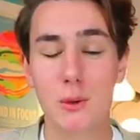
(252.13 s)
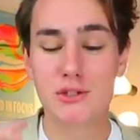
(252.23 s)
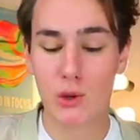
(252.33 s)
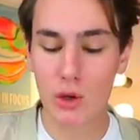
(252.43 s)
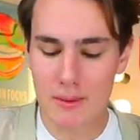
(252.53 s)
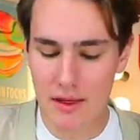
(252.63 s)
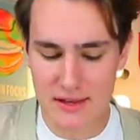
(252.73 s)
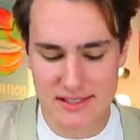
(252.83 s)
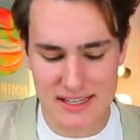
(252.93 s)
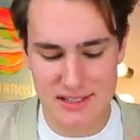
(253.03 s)
So what's cool about
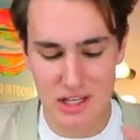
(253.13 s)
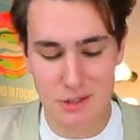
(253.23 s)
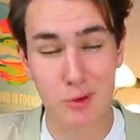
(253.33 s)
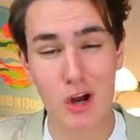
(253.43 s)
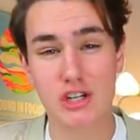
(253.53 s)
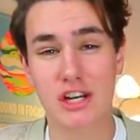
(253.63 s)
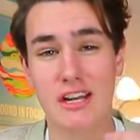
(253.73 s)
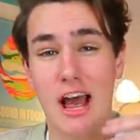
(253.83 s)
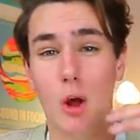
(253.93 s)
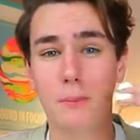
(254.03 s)
this is this brush
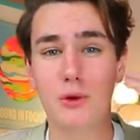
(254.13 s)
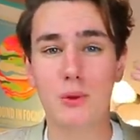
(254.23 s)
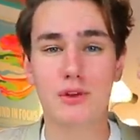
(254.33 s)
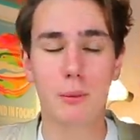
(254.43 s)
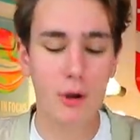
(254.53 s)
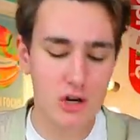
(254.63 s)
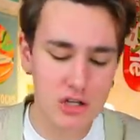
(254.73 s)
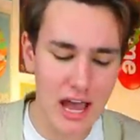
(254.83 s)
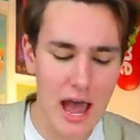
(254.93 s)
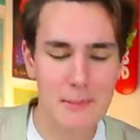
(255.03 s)
can help you with your
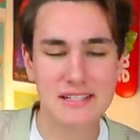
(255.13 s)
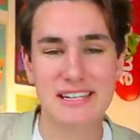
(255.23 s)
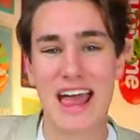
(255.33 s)
brushing habits.